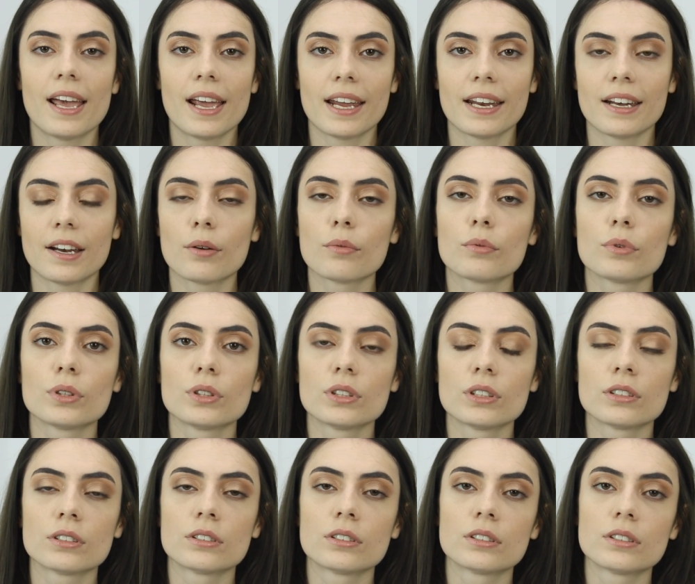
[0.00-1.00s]
and I
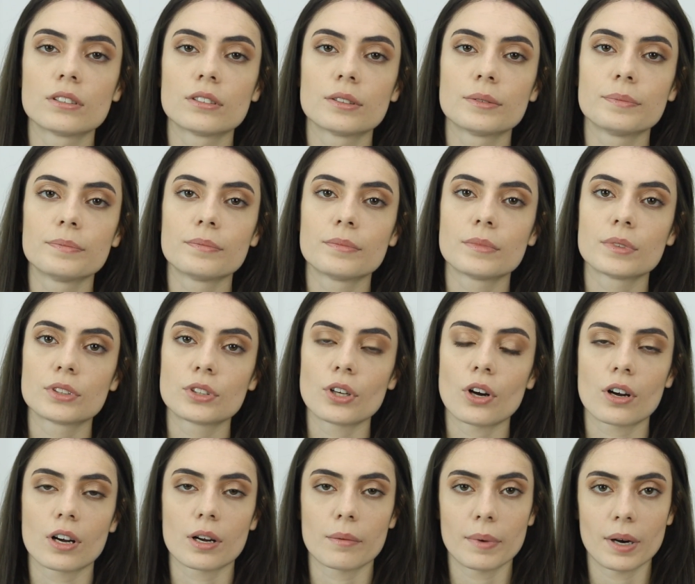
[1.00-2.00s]
will
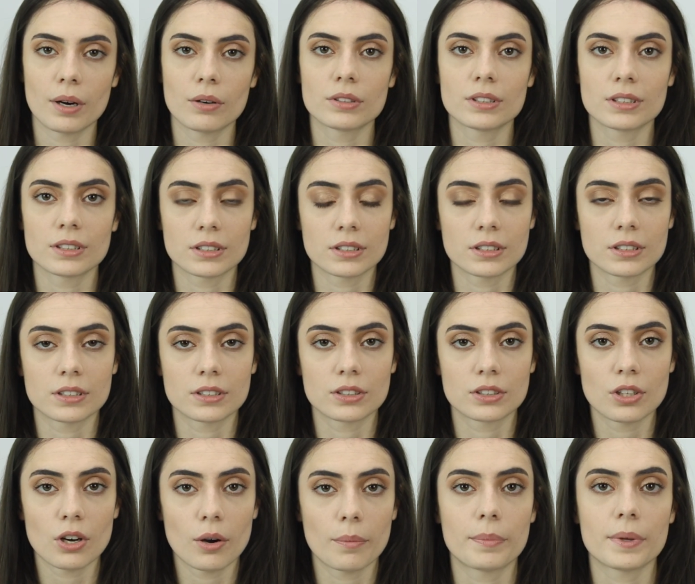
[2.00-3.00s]
talk about a
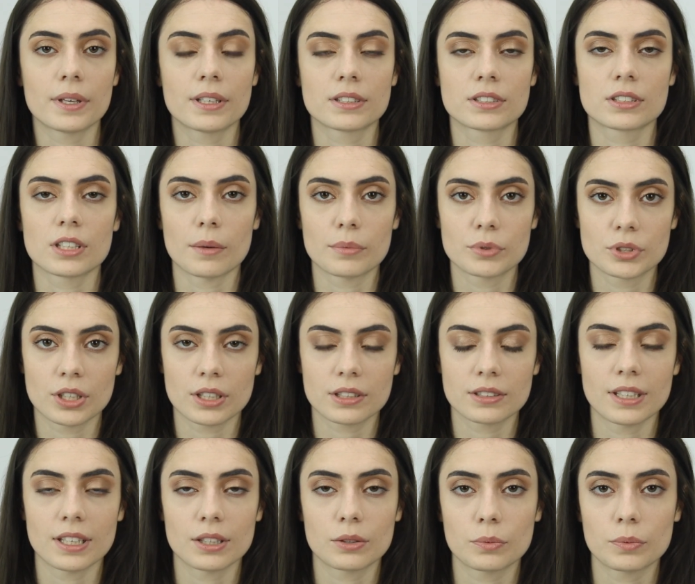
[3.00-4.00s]

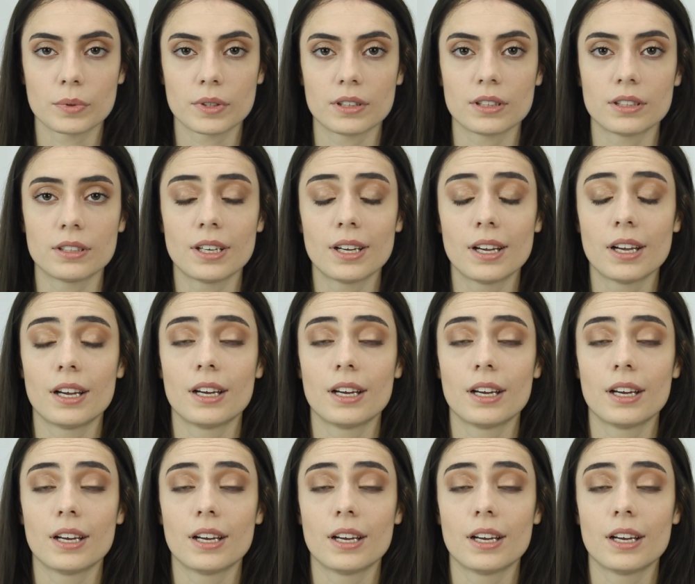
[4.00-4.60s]
subject that will